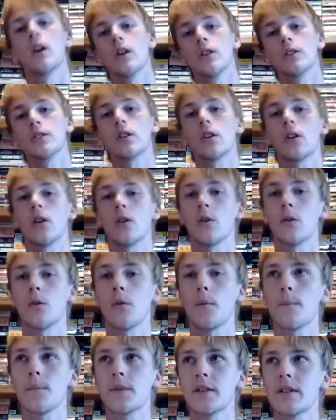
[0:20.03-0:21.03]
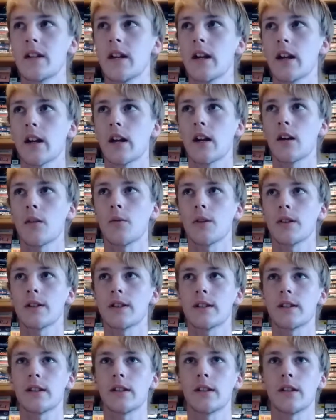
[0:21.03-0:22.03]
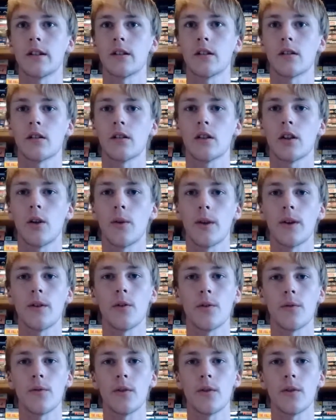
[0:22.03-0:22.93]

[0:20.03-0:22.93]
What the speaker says: So, today I kind of wanted to go into